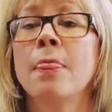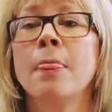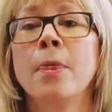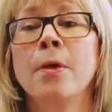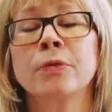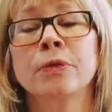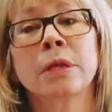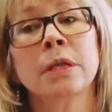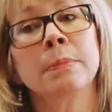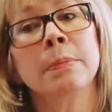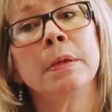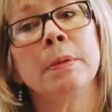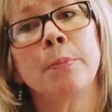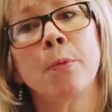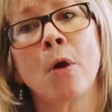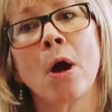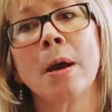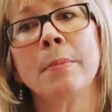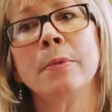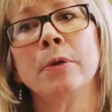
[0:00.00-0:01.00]
There's going to be a
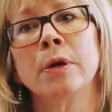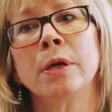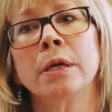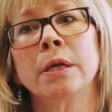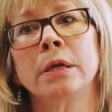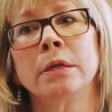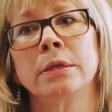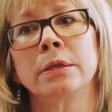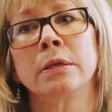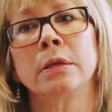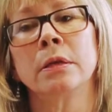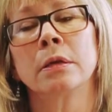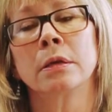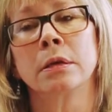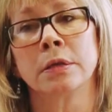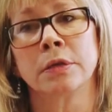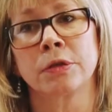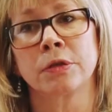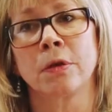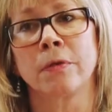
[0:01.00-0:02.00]
primary
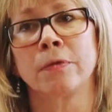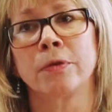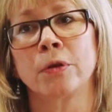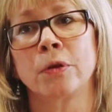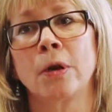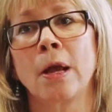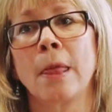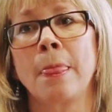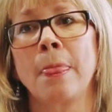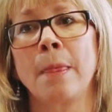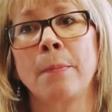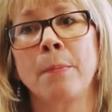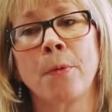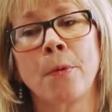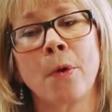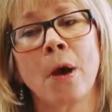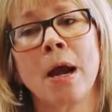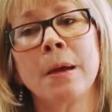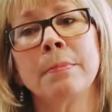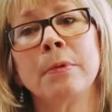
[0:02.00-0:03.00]
conservator, and the
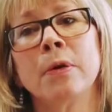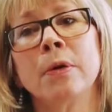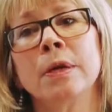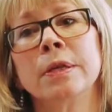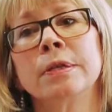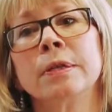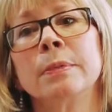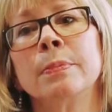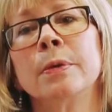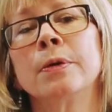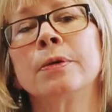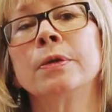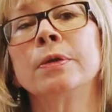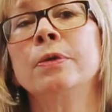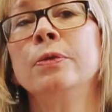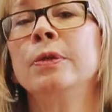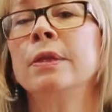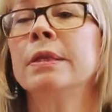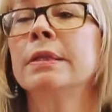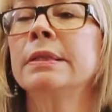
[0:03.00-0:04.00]
primary is the person
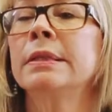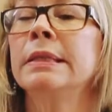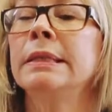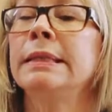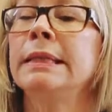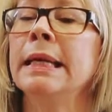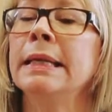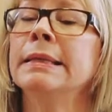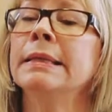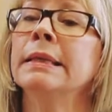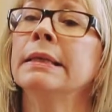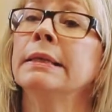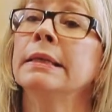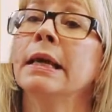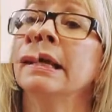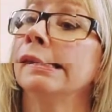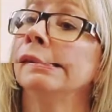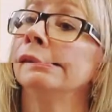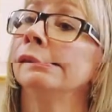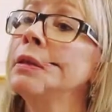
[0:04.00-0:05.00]
who gets to
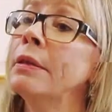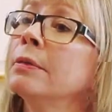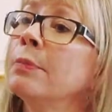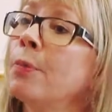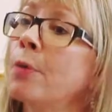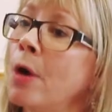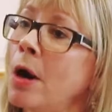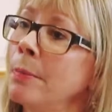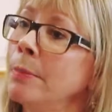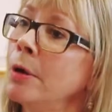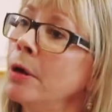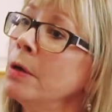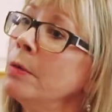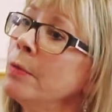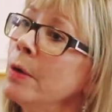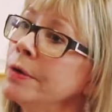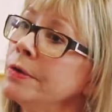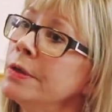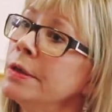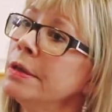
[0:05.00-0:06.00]
designate the
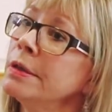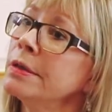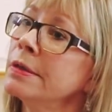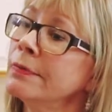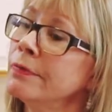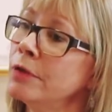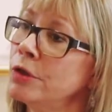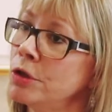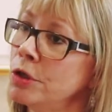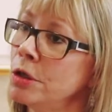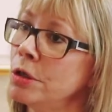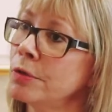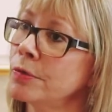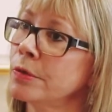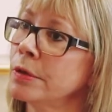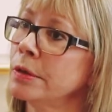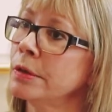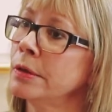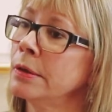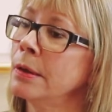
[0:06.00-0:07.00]
primary residence of the
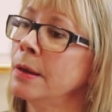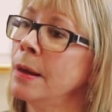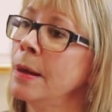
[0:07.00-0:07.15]
children.